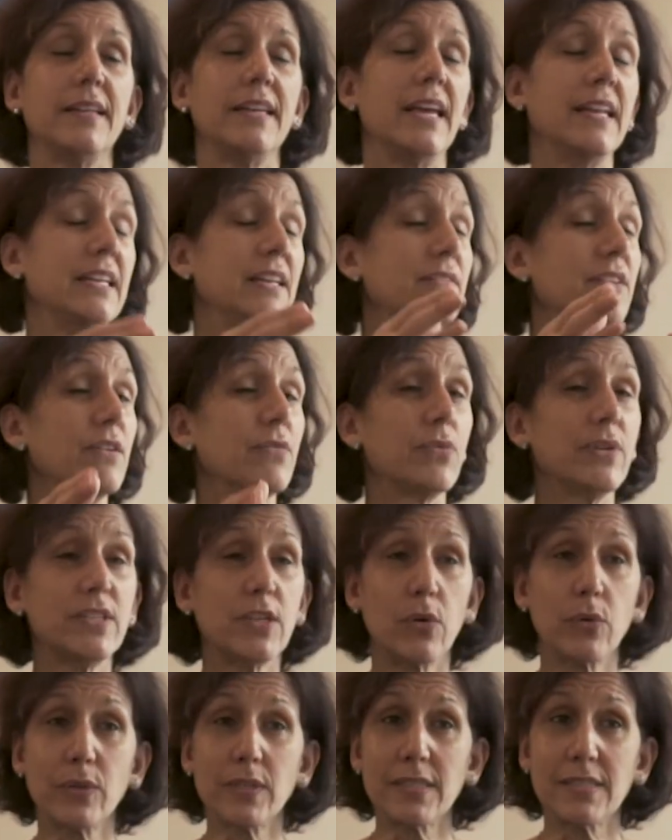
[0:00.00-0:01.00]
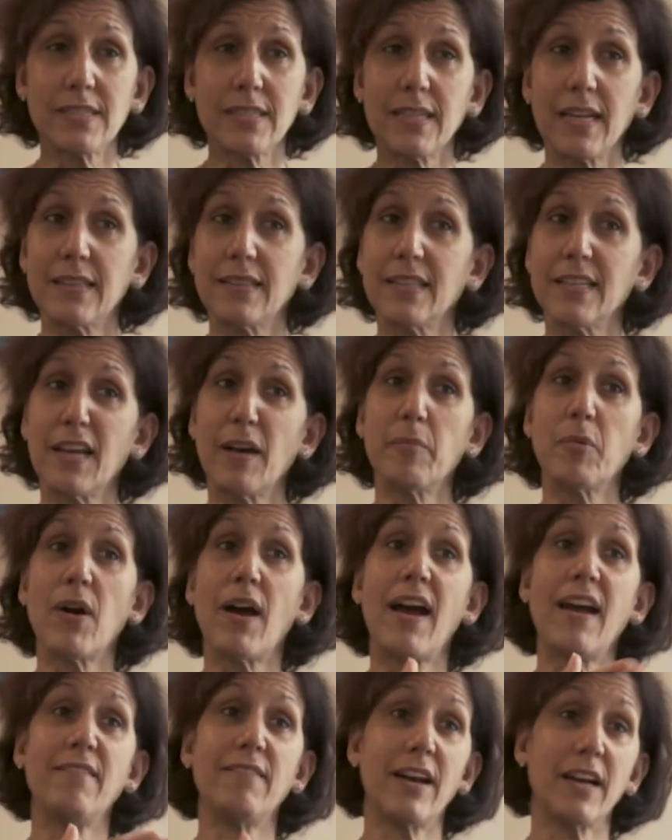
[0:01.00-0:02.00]
and even if we don't list it at the number
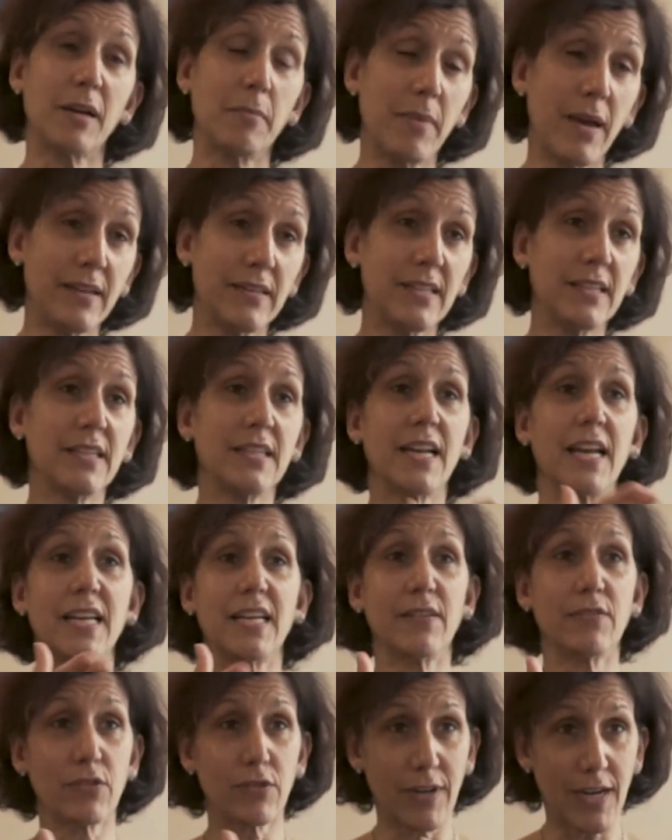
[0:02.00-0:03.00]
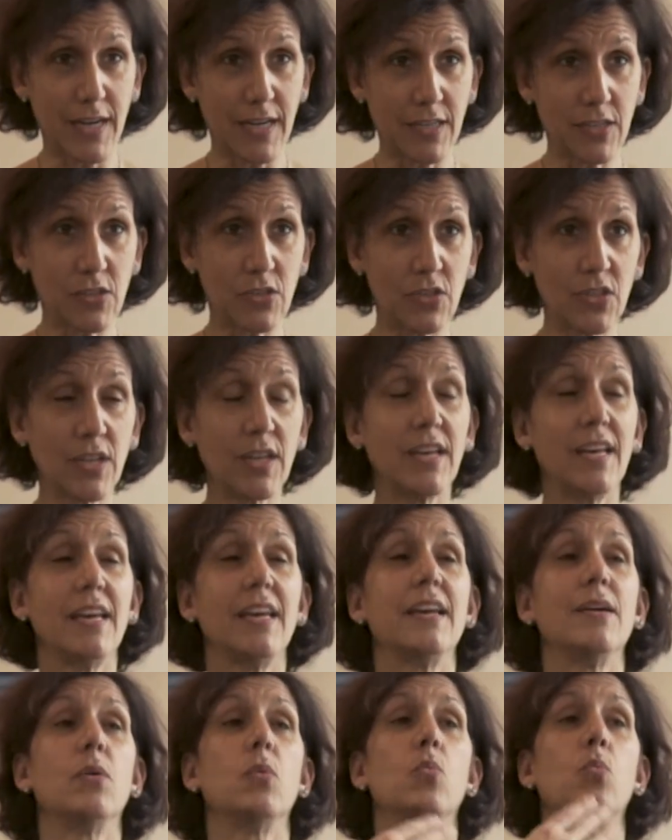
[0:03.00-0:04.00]
I recommended and I give a range,
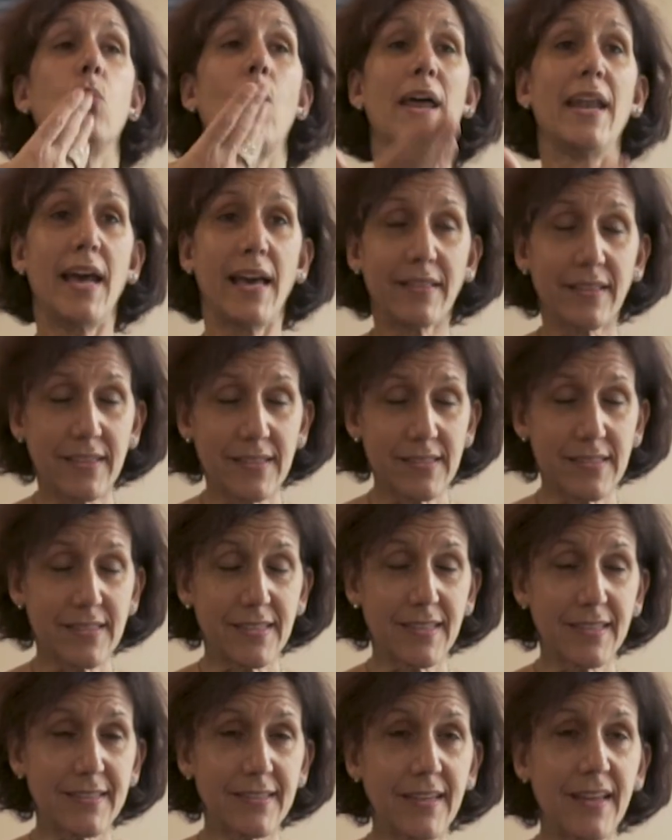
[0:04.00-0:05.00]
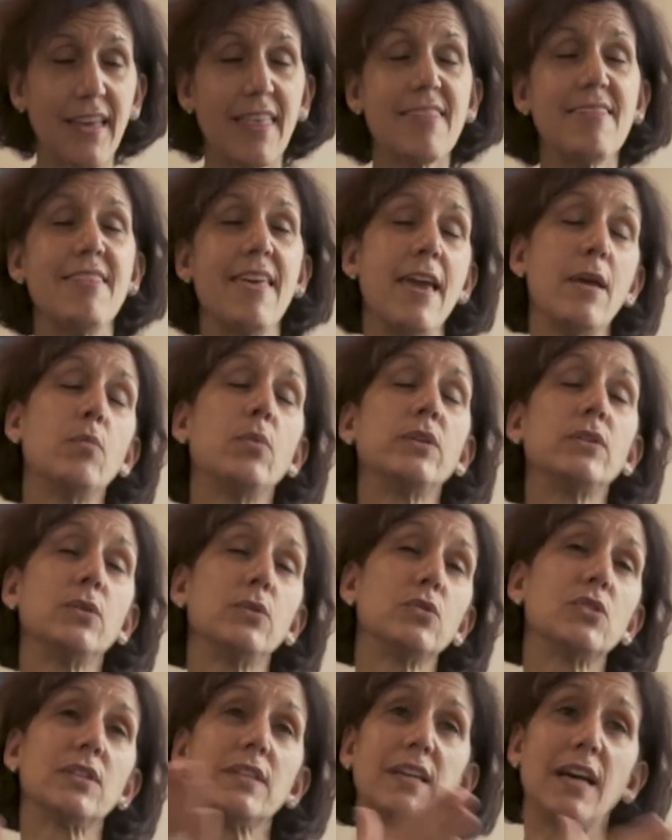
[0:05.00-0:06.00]
when I list it, they will
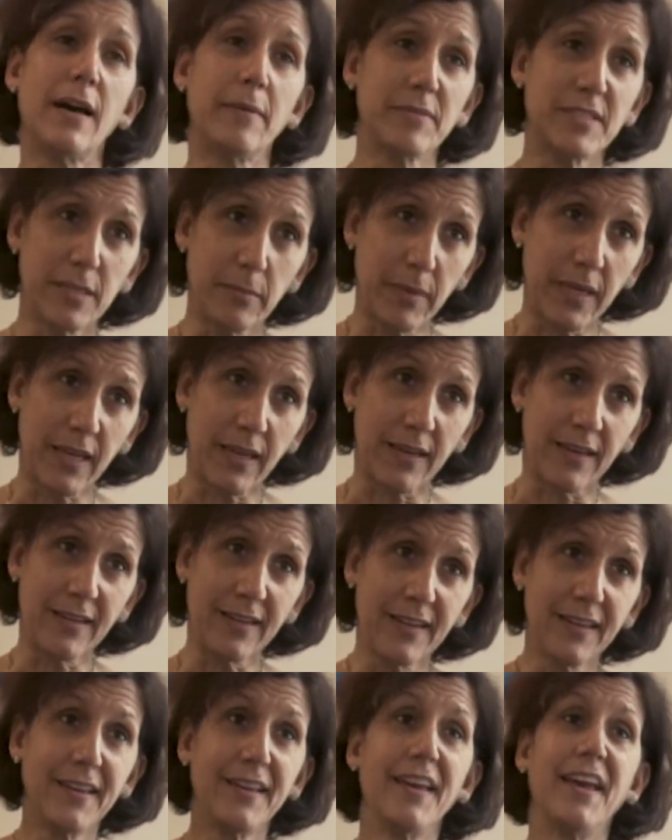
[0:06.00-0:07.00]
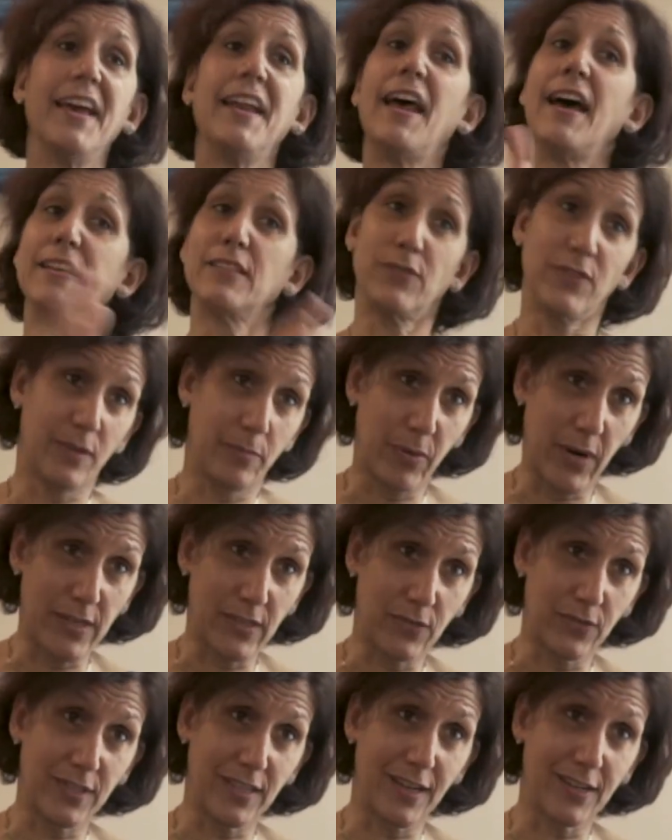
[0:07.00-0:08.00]
usually come to me and ask for the
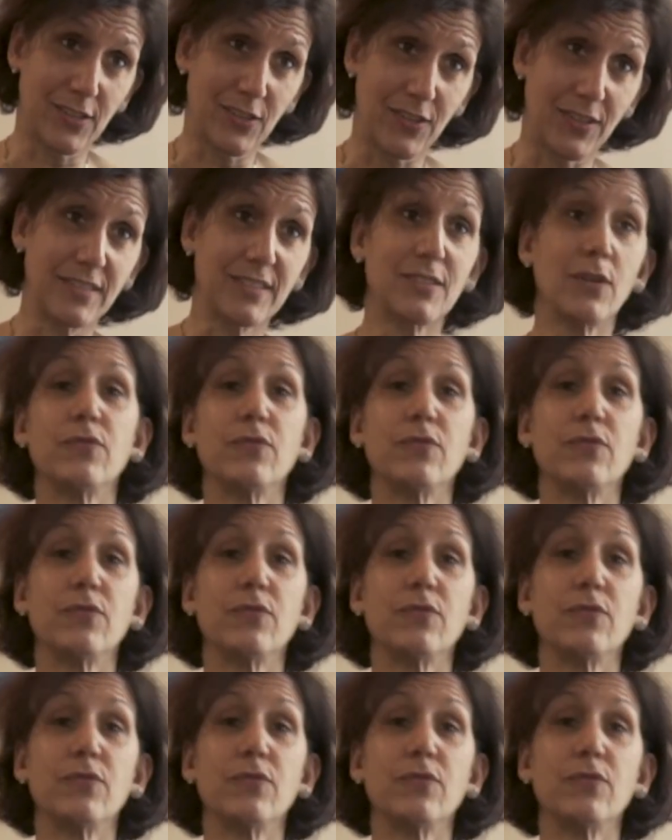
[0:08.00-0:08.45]
price reduction.